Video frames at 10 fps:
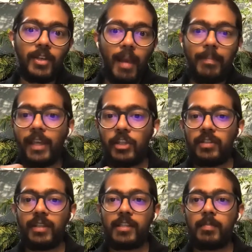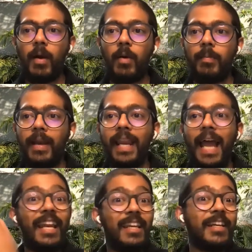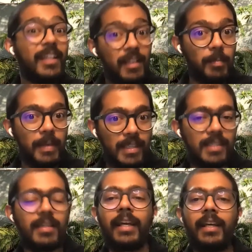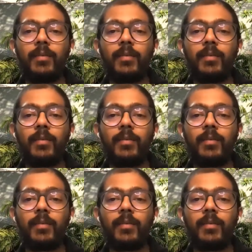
your application that is powered by an analytical piece, right?